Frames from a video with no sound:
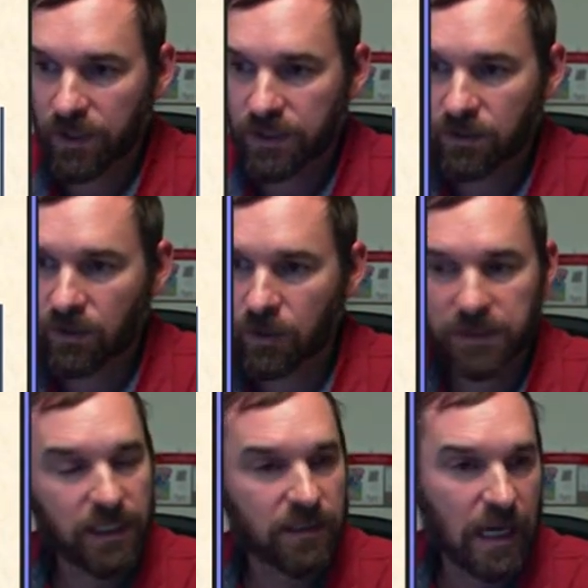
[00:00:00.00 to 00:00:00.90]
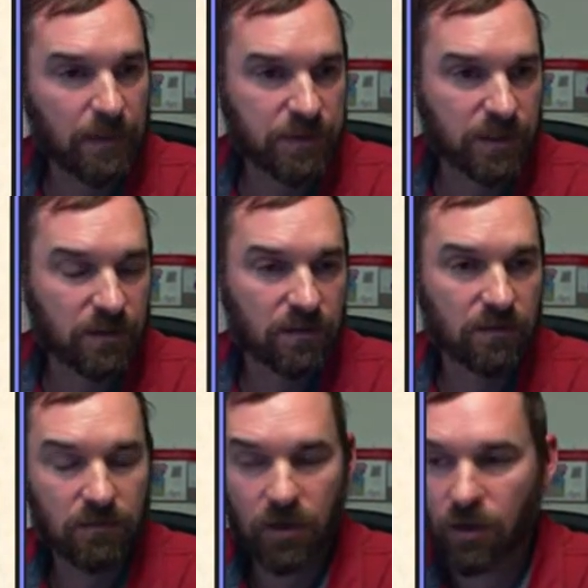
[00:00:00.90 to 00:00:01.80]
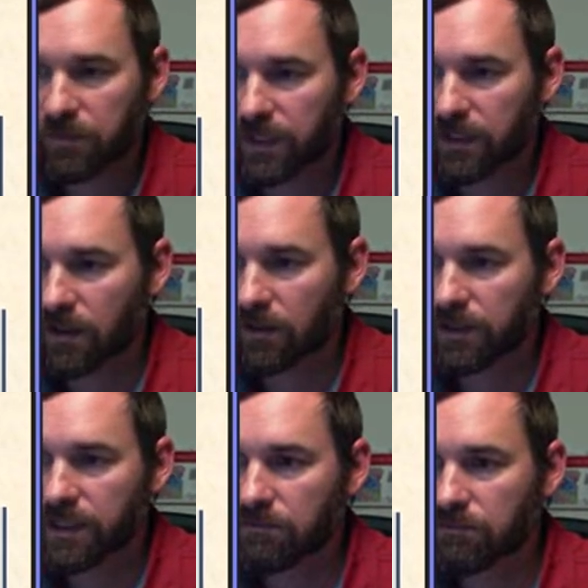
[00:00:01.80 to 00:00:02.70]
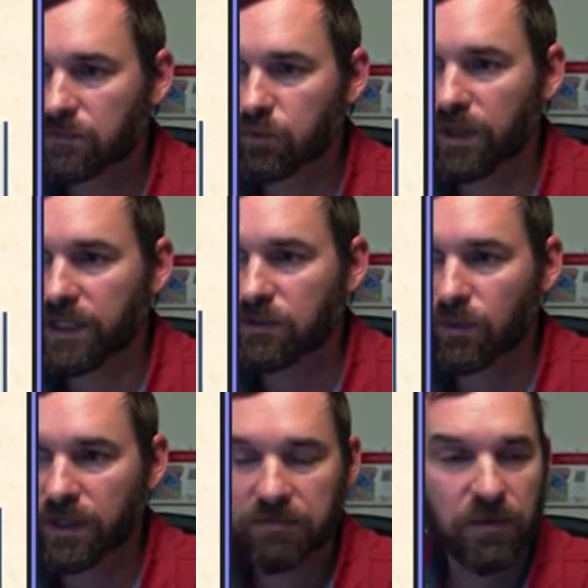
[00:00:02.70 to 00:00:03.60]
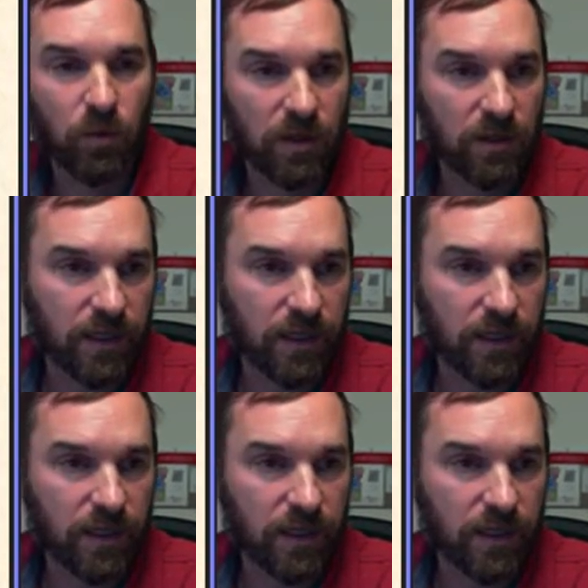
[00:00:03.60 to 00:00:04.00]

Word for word: We do hope to get adoption hopefully in early 2024,